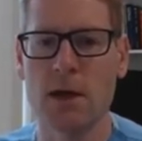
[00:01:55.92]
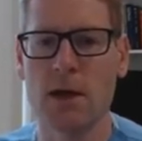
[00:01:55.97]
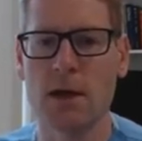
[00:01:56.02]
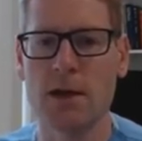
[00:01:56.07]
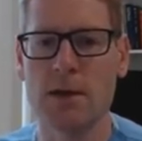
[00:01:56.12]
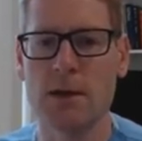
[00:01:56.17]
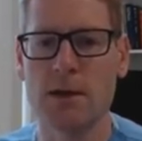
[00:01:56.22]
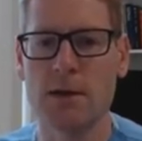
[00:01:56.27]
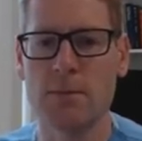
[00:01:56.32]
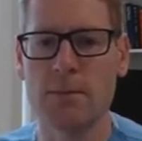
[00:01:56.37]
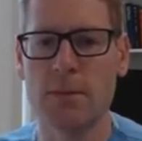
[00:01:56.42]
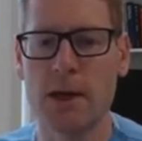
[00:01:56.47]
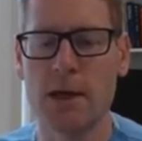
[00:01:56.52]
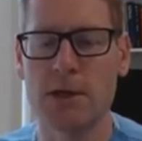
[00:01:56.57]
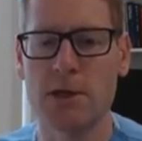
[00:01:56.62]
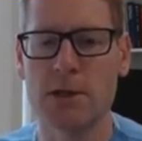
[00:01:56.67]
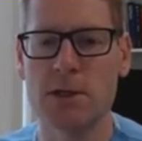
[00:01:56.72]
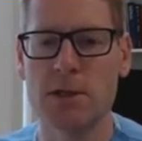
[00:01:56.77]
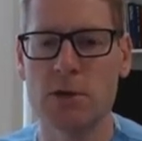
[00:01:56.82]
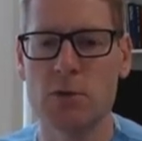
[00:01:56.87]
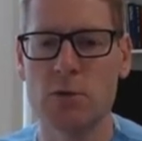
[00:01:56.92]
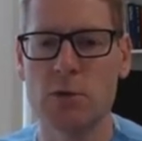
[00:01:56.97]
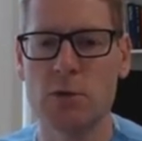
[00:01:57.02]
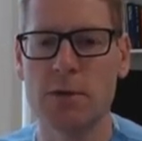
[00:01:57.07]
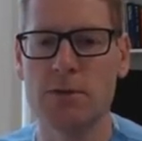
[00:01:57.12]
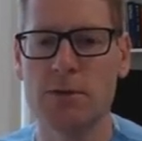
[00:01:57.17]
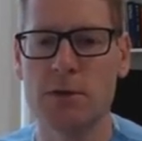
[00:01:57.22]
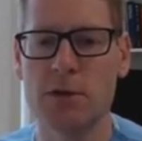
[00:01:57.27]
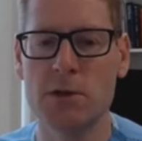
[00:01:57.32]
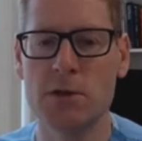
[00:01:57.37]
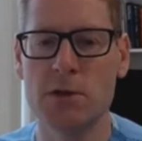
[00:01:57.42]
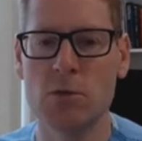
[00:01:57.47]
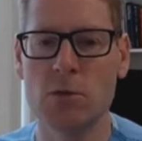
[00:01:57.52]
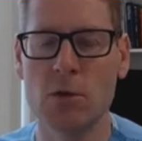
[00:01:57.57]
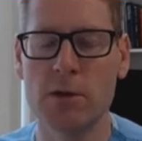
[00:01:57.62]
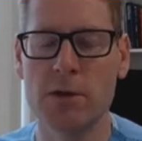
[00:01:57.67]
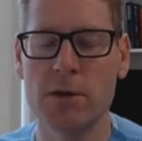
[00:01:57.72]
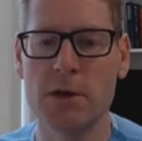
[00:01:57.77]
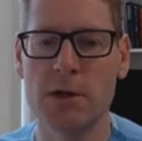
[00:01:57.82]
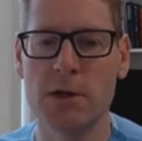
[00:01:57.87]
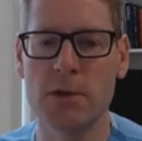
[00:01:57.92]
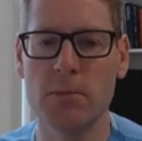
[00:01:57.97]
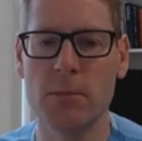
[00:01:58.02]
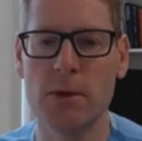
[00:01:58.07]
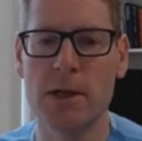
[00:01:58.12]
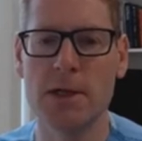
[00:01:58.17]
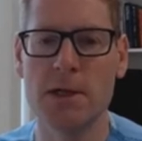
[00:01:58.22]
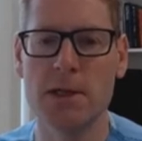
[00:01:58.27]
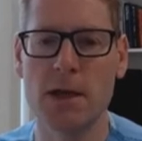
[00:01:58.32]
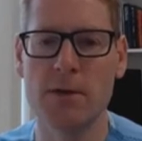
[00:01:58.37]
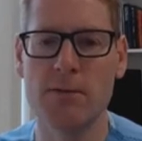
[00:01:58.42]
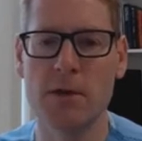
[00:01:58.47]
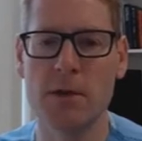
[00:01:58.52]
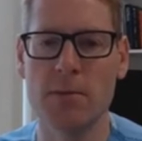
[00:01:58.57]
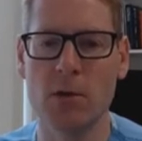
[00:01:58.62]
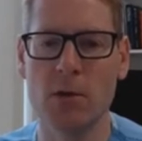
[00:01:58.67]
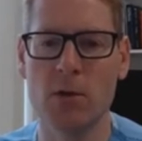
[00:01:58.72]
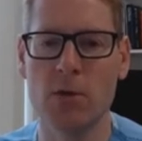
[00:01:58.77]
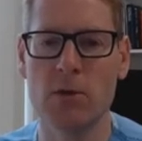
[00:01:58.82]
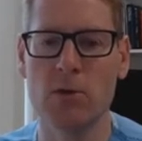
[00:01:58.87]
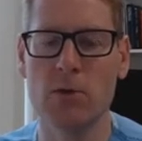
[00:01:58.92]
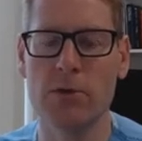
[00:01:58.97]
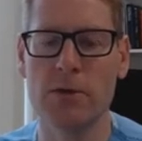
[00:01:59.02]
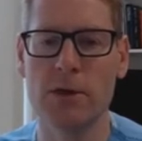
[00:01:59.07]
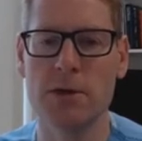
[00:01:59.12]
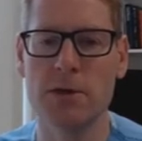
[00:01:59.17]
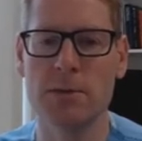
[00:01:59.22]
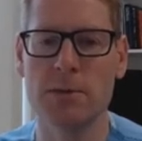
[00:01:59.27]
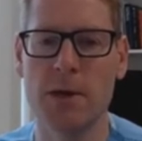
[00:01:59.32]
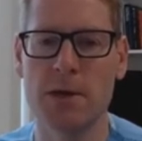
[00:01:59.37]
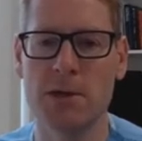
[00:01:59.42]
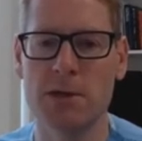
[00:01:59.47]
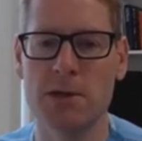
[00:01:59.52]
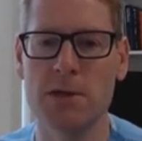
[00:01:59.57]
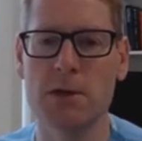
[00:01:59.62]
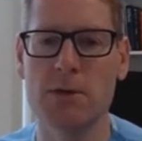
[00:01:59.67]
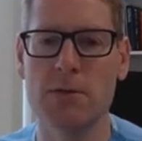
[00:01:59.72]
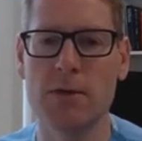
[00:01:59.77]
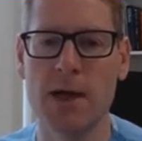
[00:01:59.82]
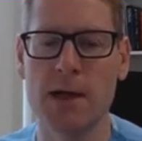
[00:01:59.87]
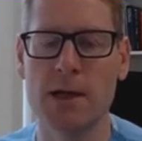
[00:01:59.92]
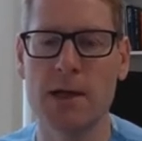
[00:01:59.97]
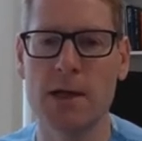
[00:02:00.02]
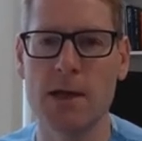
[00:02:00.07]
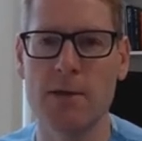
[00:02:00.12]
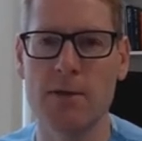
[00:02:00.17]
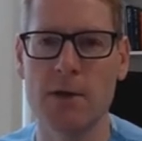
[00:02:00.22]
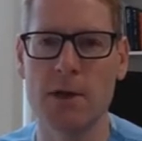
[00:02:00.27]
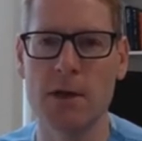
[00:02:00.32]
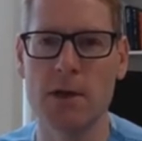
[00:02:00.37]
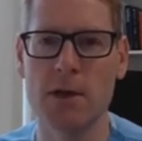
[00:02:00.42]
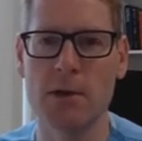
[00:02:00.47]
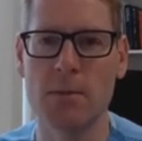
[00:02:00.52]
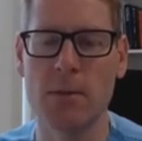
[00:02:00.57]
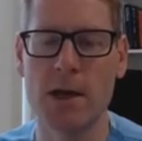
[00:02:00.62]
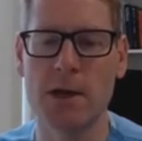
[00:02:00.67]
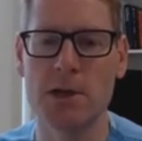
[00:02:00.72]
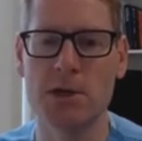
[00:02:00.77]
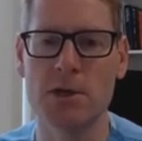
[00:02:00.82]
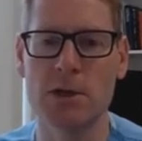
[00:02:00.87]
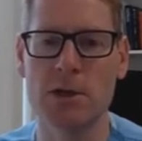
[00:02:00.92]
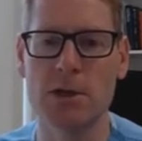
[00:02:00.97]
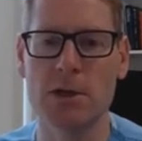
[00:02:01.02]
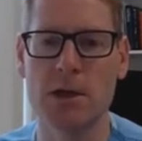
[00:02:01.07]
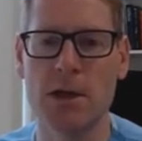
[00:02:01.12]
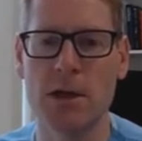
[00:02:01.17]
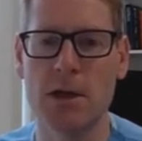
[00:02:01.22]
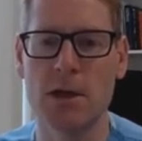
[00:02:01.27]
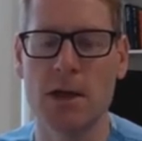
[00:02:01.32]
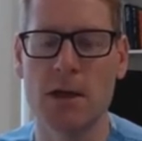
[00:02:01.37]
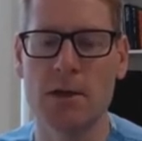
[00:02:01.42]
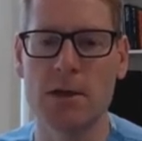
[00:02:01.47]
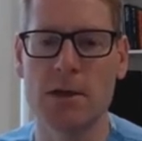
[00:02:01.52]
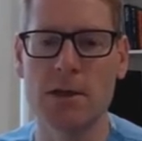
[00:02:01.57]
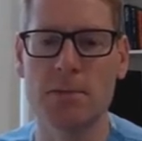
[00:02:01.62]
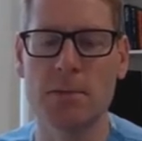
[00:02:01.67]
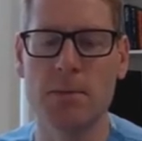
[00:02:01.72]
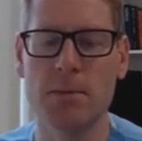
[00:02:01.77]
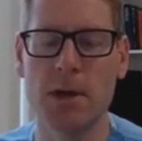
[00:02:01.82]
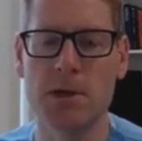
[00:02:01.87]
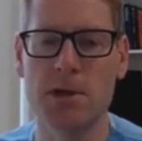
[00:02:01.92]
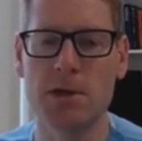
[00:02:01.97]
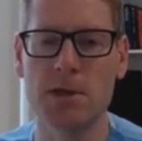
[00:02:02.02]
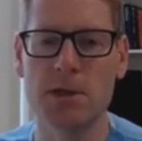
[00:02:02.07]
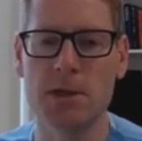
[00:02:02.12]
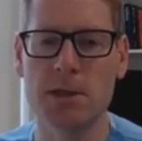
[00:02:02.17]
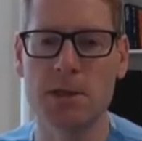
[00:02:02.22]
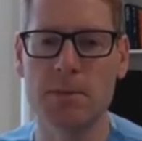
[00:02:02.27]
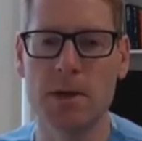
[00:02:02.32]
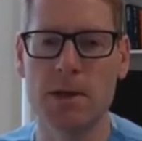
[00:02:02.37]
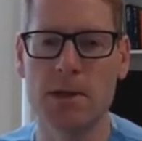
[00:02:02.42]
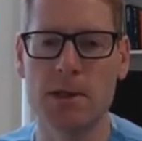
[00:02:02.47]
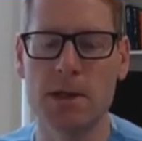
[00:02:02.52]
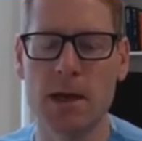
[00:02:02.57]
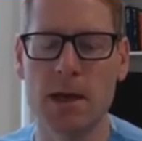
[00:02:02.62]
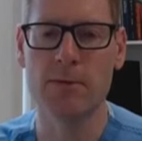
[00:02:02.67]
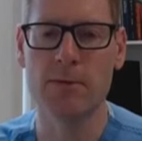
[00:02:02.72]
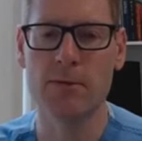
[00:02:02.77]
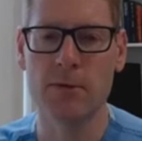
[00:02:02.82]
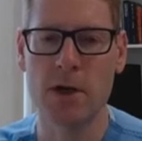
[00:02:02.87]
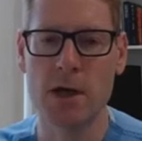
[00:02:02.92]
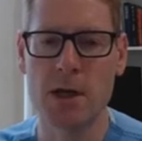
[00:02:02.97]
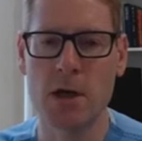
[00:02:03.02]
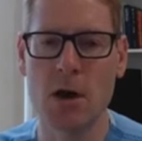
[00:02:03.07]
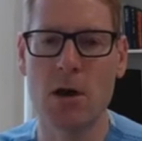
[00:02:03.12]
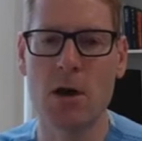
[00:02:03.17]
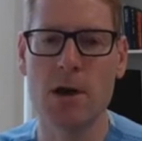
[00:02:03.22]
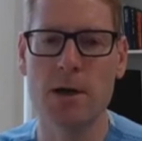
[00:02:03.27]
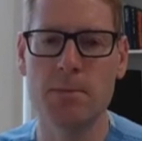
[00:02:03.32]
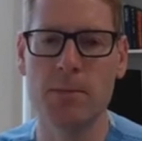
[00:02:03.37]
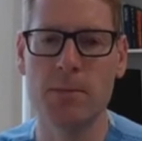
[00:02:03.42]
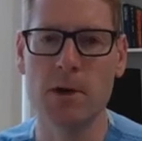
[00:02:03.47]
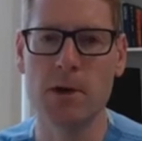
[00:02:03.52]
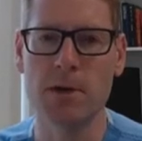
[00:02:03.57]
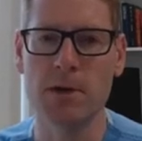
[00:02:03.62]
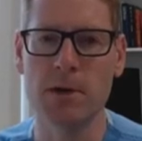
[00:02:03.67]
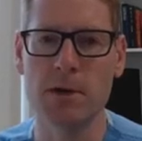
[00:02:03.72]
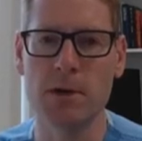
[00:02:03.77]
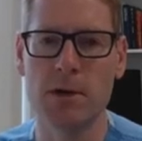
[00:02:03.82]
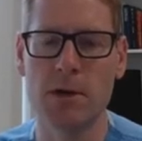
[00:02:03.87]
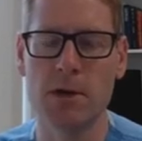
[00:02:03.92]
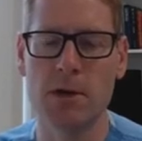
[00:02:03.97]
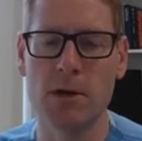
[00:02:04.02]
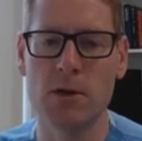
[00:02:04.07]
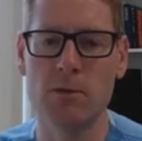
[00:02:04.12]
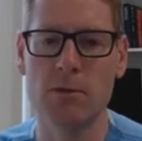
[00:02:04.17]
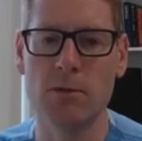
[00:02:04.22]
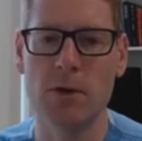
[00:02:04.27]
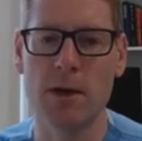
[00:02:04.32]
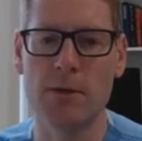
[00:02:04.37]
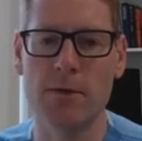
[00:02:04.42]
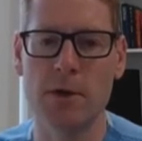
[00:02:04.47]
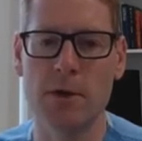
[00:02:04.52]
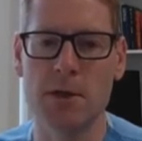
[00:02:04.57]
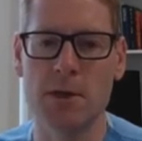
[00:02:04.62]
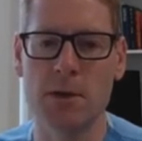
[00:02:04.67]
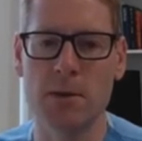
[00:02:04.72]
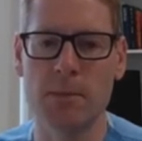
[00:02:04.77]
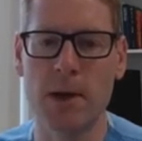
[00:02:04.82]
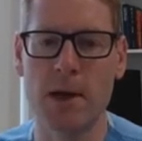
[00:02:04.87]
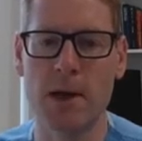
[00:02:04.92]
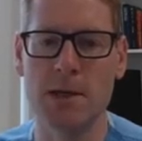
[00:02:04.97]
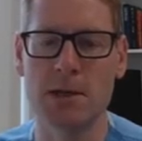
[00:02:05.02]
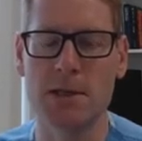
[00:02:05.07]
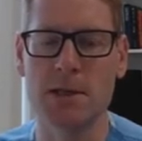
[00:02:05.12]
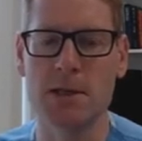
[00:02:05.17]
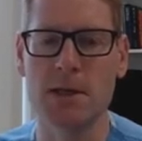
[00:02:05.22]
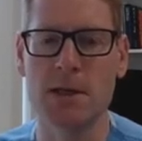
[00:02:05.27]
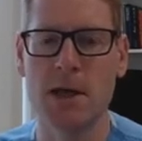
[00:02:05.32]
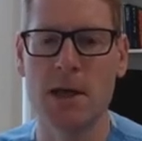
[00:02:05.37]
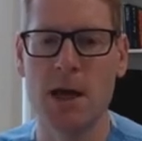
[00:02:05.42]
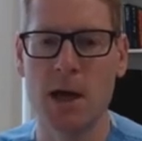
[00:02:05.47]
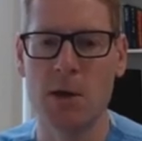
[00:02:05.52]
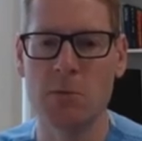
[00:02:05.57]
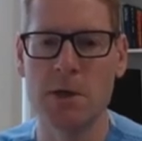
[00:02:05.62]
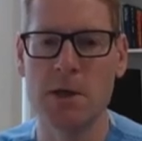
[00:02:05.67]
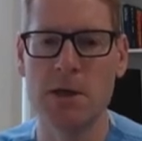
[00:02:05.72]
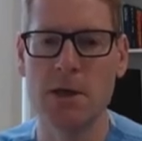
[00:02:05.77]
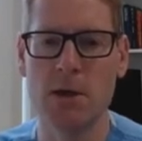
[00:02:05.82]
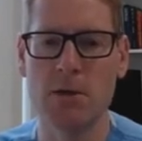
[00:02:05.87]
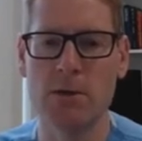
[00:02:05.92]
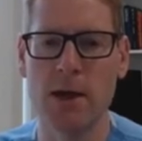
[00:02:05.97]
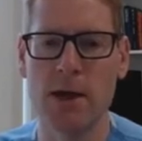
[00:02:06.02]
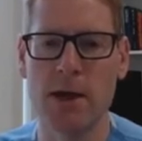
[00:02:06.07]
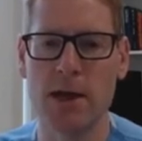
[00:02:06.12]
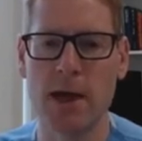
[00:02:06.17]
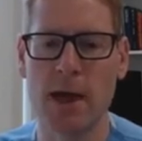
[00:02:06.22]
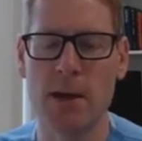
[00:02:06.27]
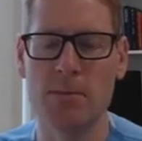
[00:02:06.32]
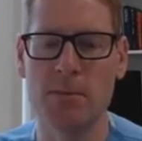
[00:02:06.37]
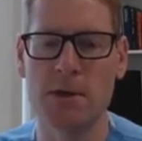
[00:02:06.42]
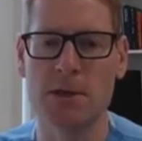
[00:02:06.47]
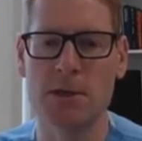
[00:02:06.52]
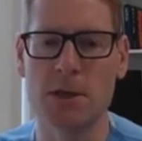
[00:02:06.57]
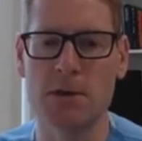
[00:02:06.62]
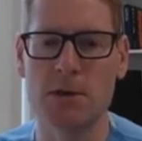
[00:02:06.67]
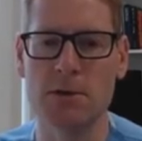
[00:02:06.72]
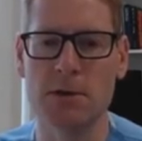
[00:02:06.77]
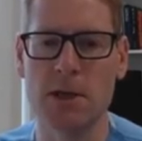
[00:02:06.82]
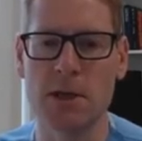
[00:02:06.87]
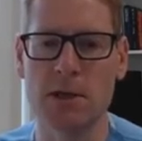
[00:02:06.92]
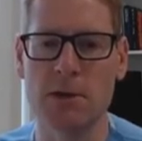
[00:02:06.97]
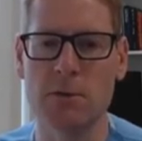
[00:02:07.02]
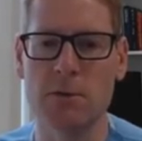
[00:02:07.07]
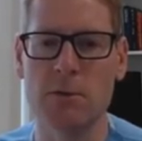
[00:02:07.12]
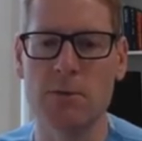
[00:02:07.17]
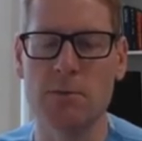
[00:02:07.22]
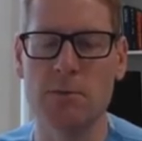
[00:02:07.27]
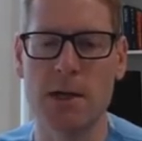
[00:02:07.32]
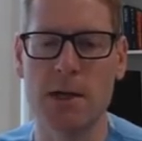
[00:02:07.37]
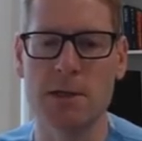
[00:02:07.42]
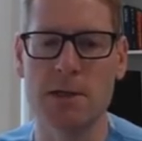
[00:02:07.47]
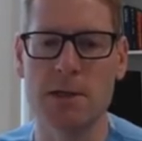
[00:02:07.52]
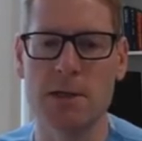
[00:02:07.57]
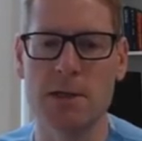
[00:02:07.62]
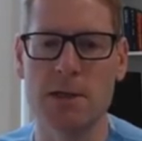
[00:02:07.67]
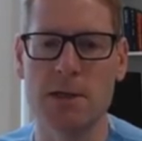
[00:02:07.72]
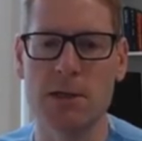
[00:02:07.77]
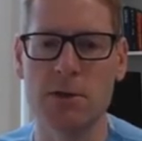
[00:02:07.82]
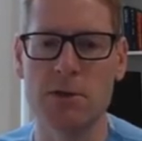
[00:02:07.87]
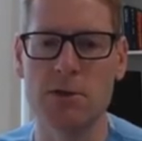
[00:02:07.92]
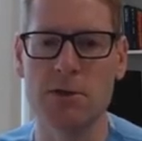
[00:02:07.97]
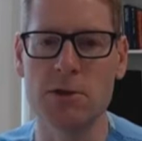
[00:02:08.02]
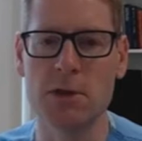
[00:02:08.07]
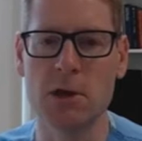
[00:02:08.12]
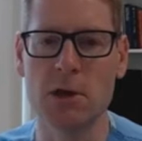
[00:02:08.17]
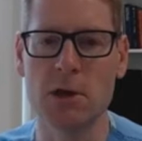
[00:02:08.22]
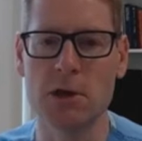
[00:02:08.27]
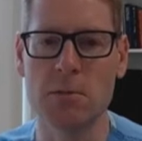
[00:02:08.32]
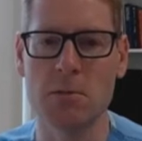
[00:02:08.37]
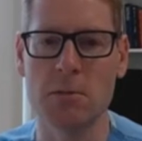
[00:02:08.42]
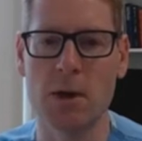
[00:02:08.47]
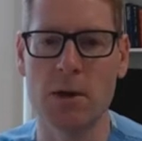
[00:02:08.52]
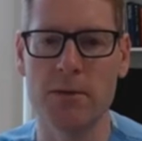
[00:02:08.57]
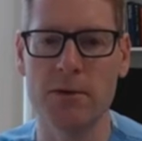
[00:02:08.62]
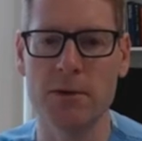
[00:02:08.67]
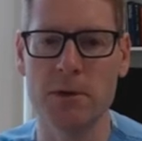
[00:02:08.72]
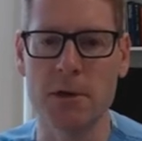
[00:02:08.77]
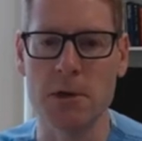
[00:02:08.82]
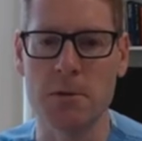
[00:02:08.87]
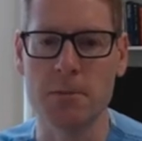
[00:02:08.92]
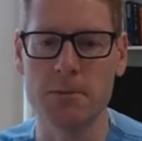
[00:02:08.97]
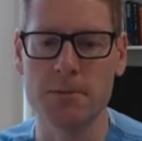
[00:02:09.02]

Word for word: In patients with 2 to 1 and complete AV block, or those patients who've had an AV node ablation, these patients are expected a very high burden of right ventricular pacing, and we know that can be associated with pacing-induced cardiomyopathy.